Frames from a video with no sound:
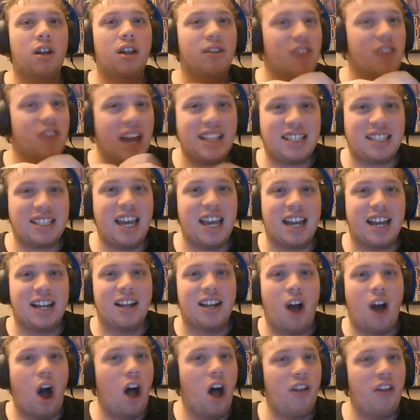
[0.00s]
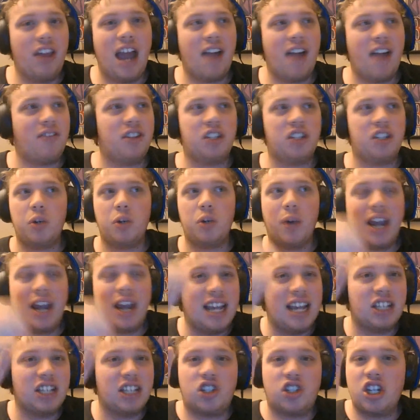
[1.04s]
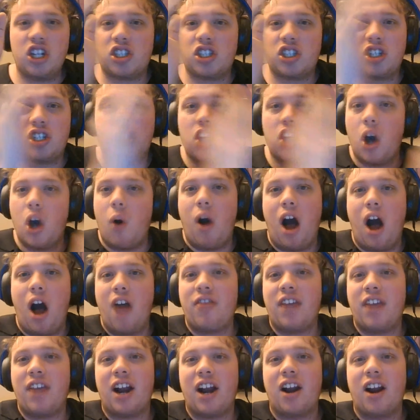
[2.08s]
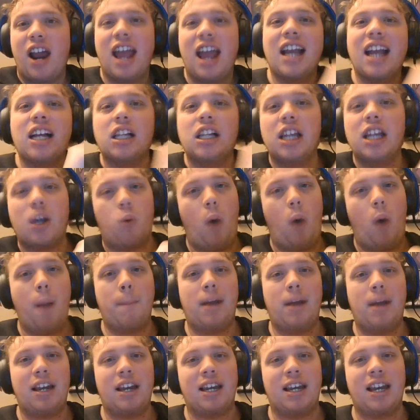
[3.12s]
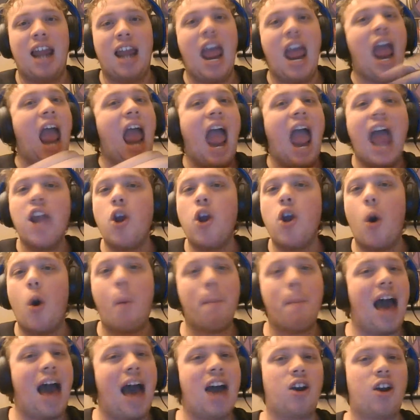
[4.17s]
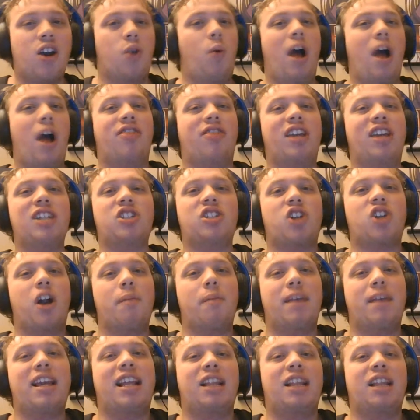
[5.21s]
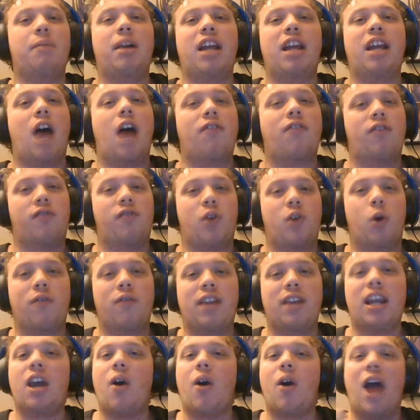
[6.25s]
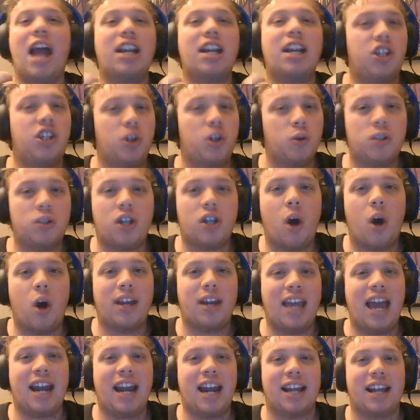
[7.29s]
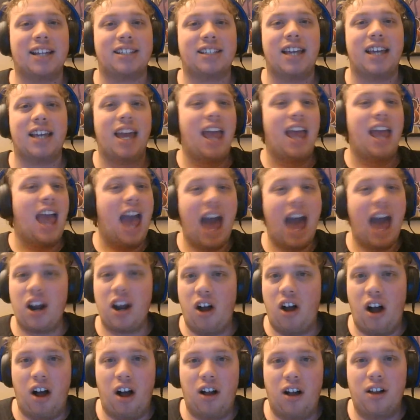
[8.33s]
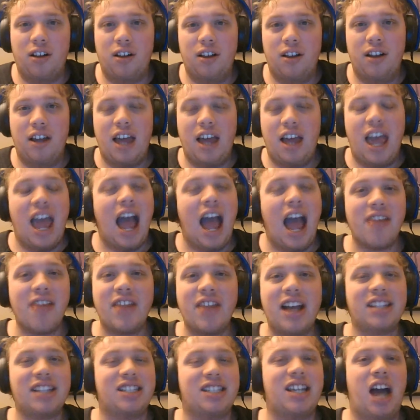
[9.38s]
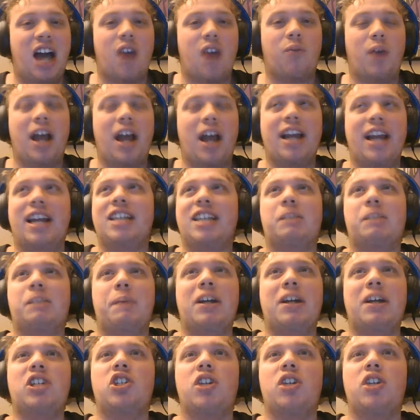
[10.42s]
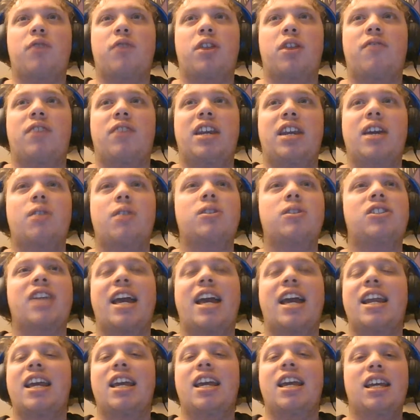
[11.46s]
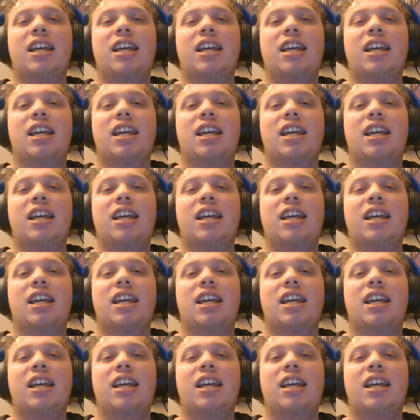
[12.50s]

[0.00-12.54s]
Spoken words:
That's it. All they have to do is just go on there, click one button, and no matter what, they start making the money off of your video and you don't get it at all. And that's not right, especially for the videos that,